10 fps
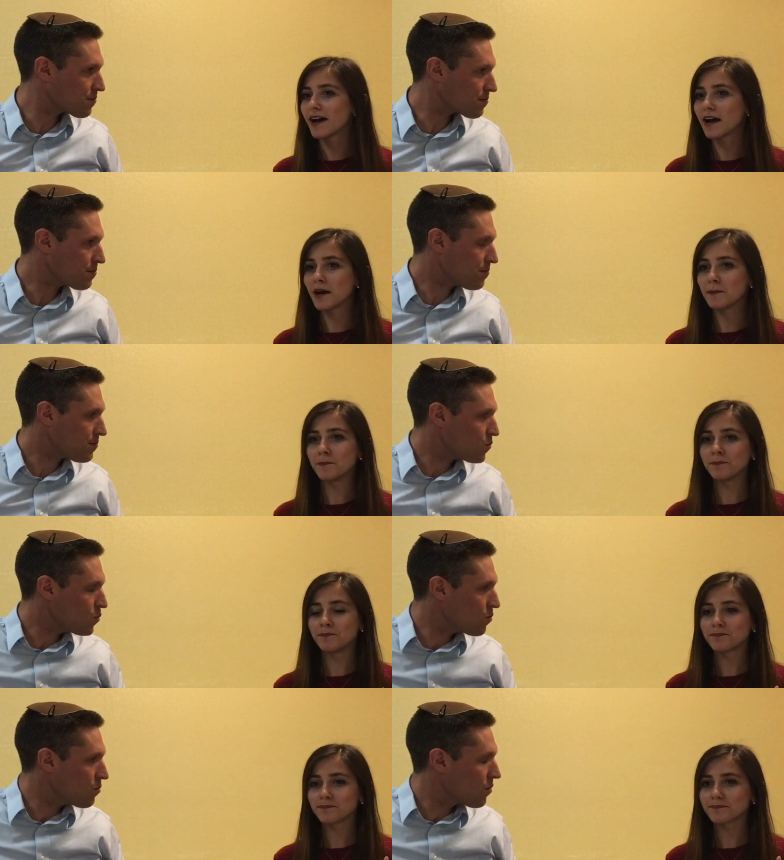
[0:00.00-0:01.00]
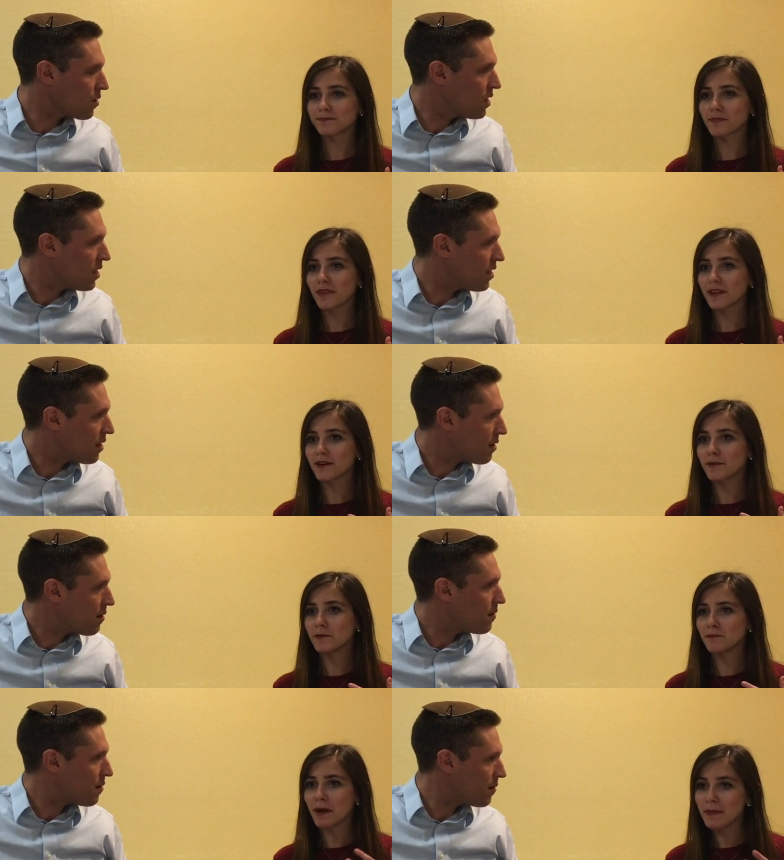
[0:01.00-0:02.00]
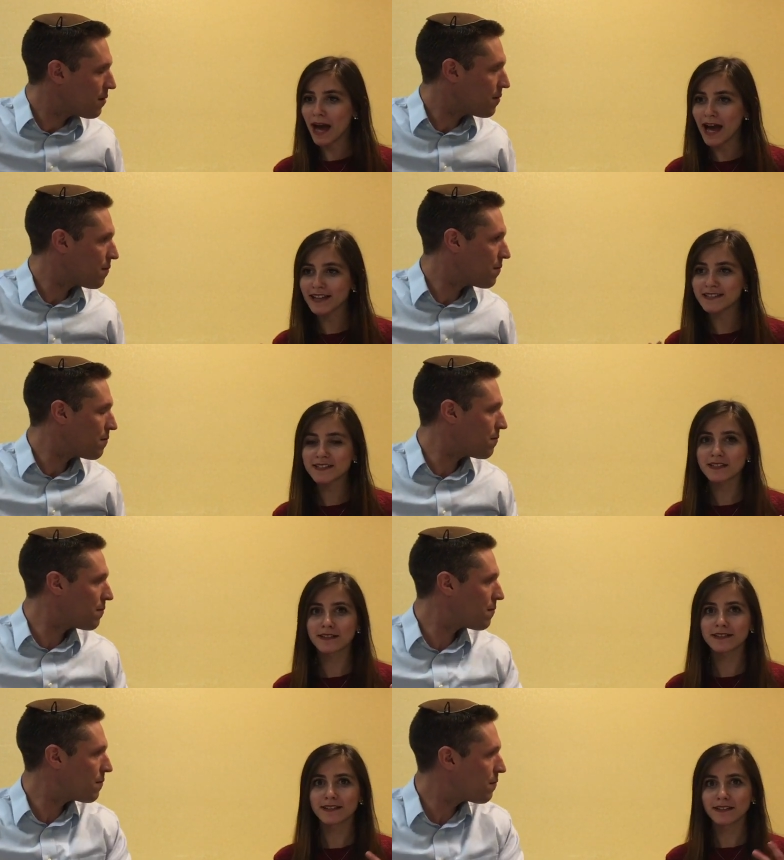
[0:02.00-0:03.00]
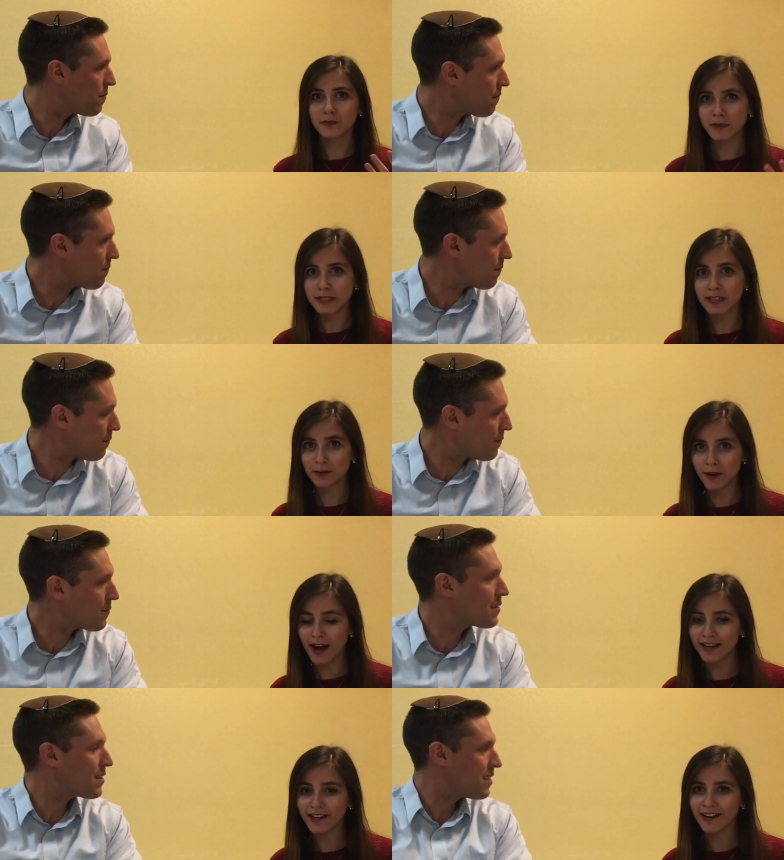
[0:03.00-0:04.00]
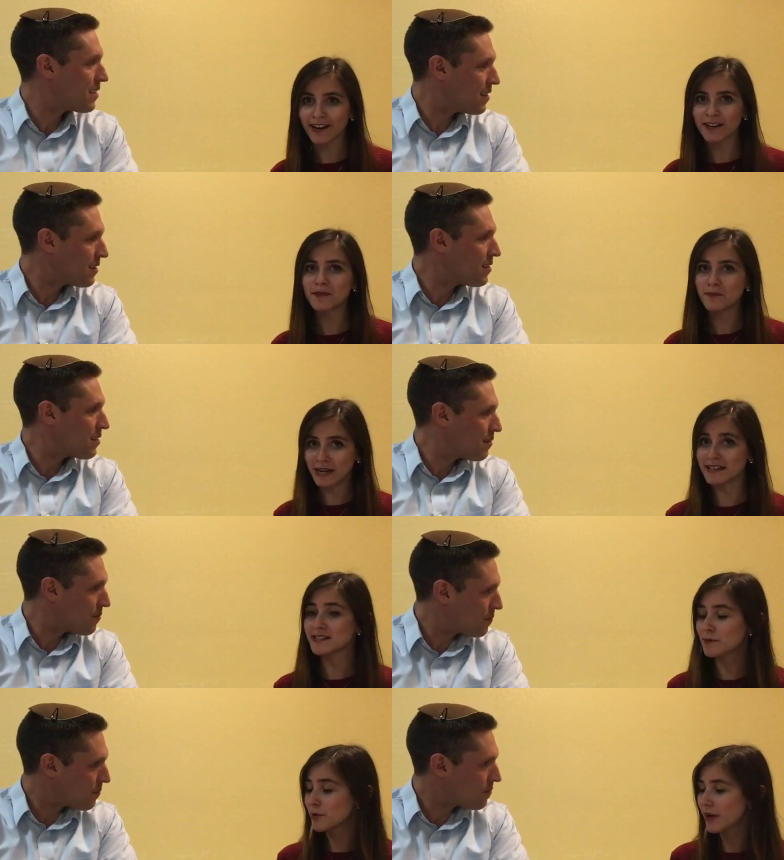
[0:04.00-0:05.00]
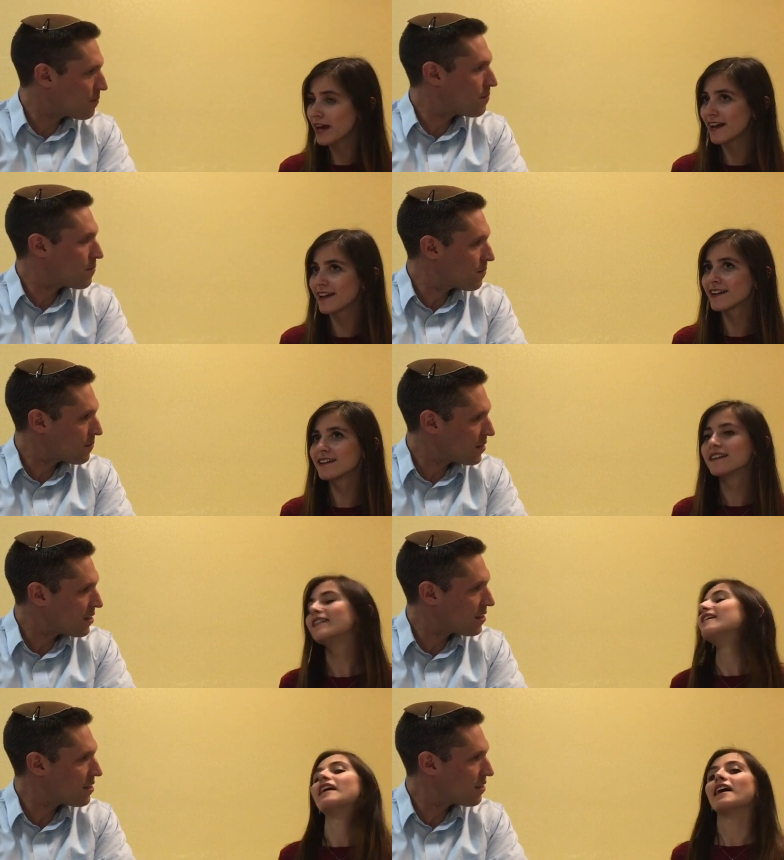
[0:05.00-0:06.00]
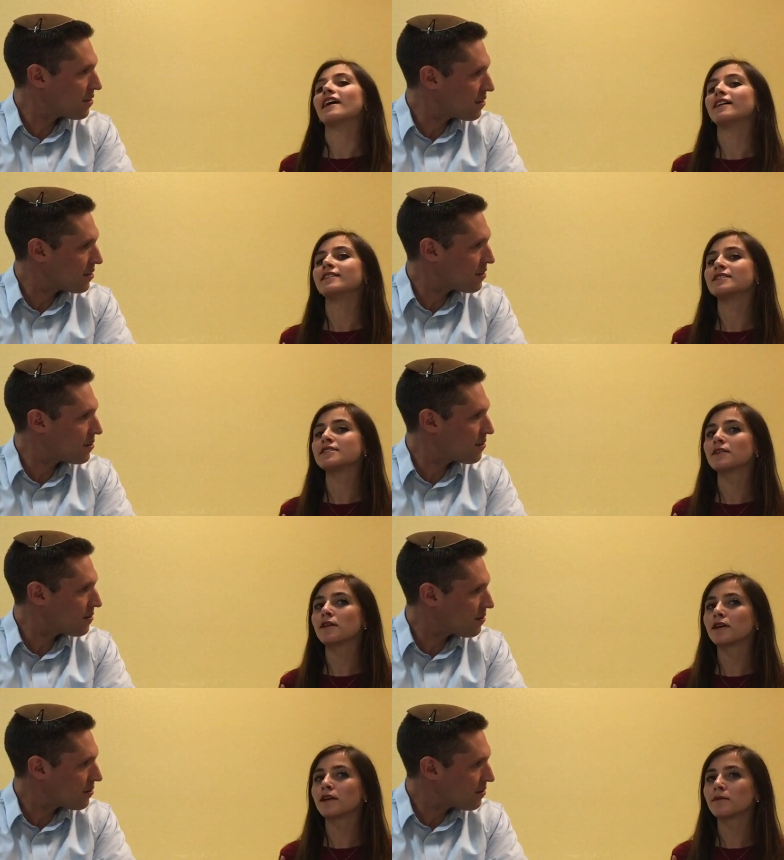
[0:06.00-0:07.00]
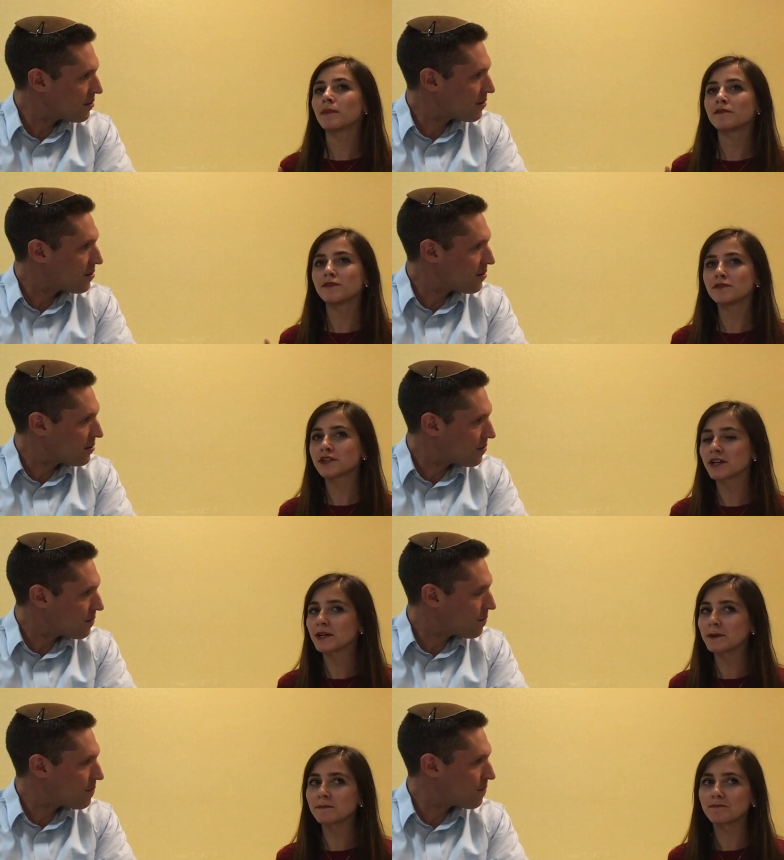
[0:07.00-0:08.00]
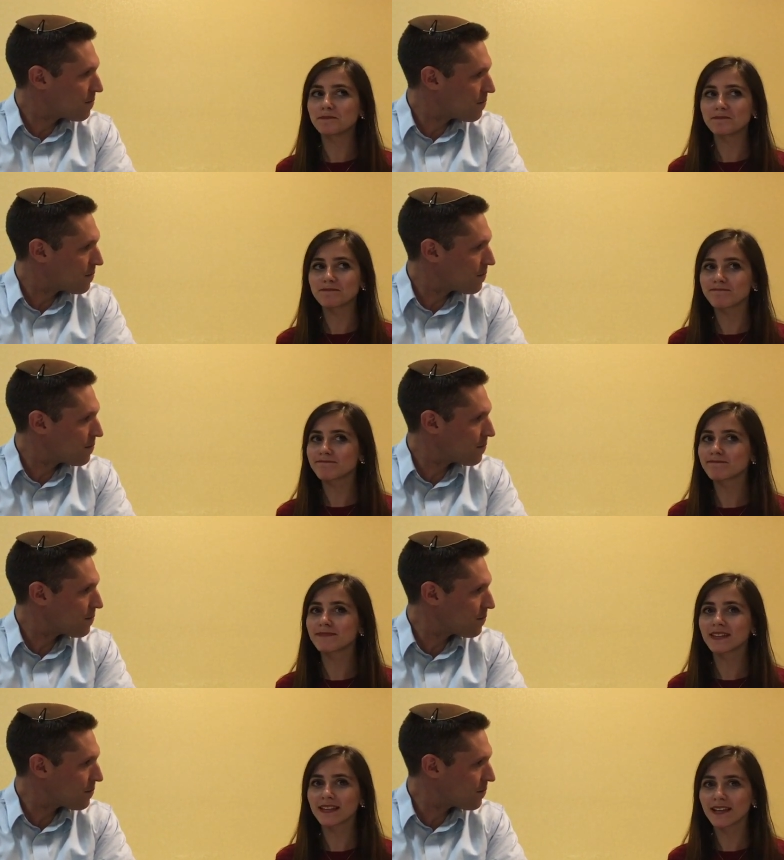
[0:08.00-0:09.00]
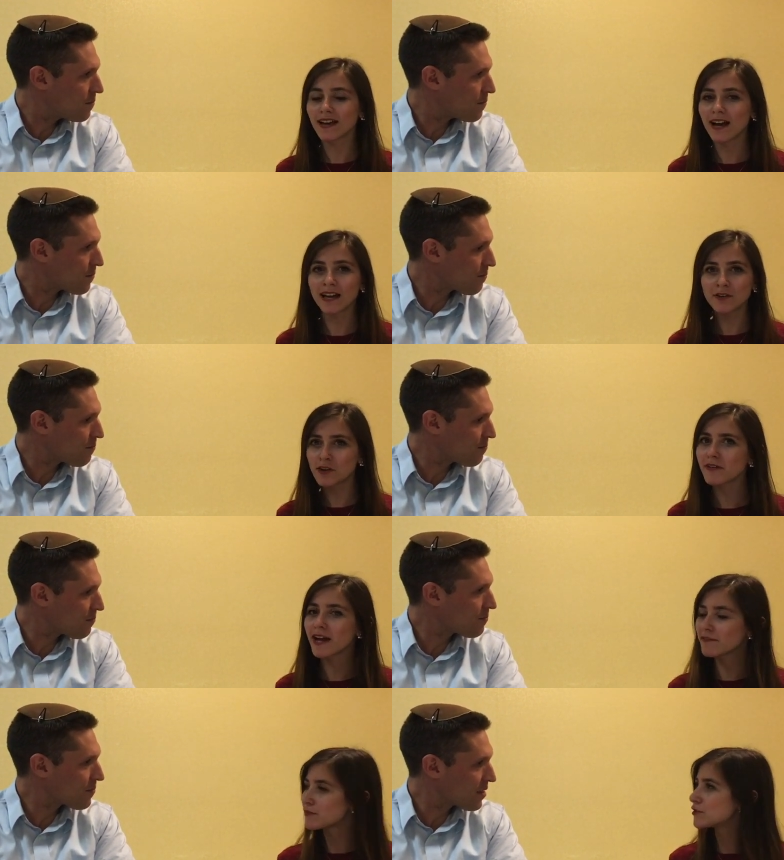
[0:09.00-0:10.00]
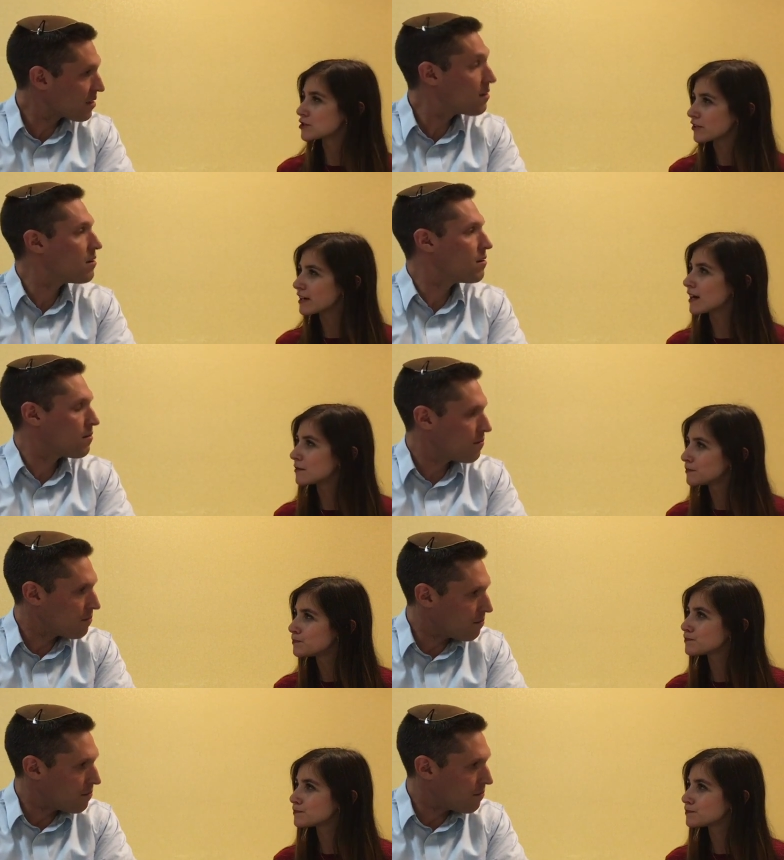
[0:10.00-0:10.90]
Speaker 1: Um, my past was a little rockier, but ended up okay. And my future, I don't know if I have a future right now.